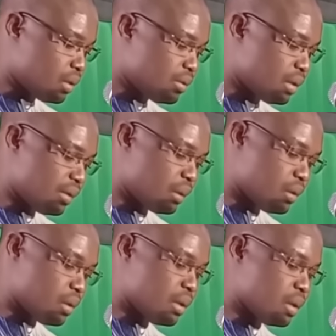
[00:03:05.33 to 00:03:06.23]
of
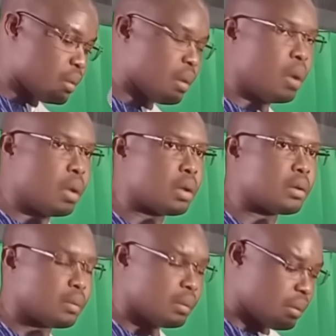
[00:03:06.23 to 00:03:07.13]
state-owned companies
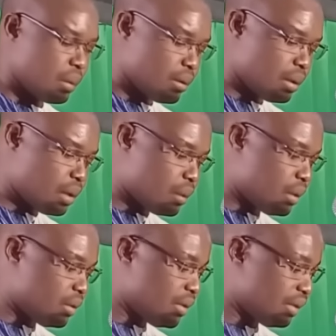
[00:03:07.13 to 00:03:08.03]
to the state
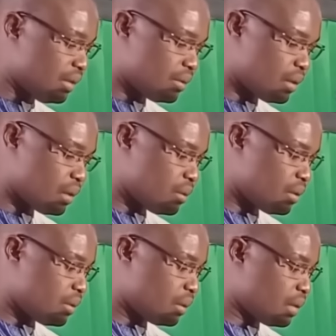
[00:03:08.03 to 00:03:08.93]
budget is
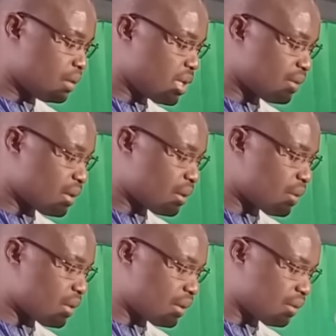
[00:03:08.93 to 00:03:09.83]

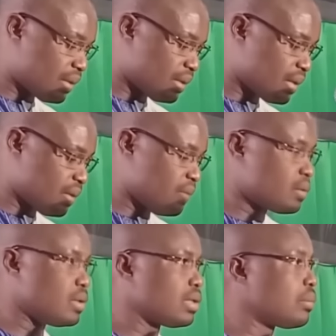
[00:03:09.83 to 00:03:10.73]

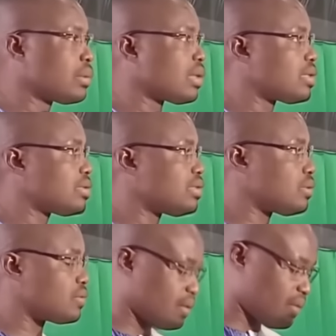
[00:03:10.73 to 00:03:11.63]
591.314 billion
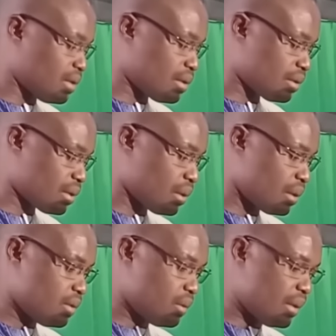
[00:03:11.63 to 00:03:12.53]
CFA francs
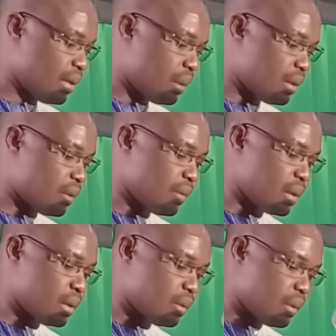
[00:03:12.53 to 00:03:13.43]
in
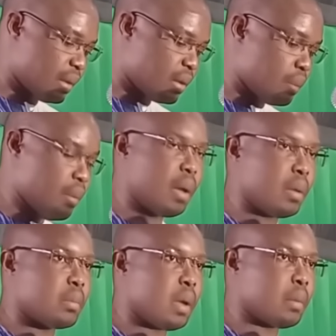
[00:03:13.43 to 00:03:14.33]
2024, compared
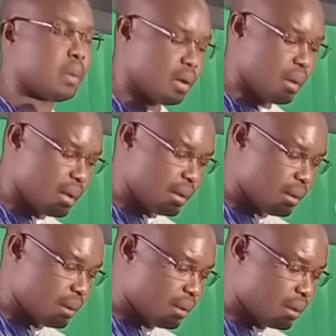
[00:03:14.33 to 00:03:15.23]
to
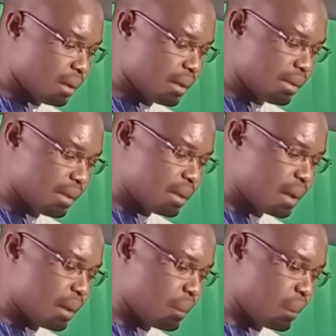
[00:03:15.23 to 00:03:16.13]

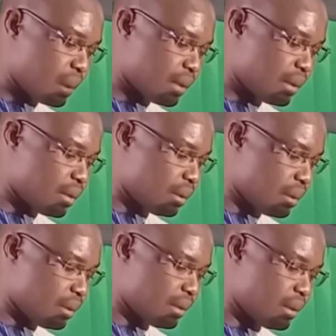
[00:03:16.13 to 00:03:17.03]

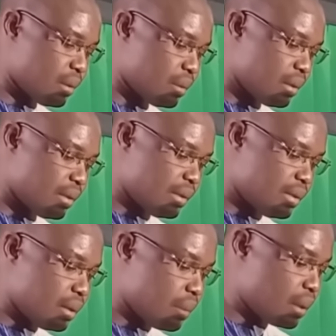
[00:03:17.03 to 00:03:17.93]

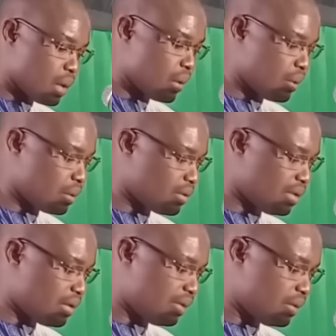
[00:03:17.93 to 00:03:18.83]
589.043 billion
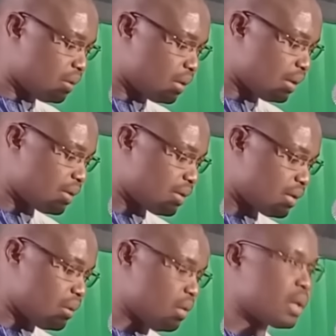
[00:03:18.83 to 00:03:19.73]
CFA francs
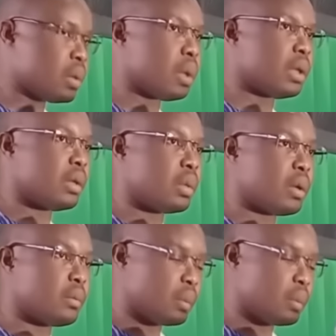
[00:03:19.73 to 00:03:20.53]
in 2023,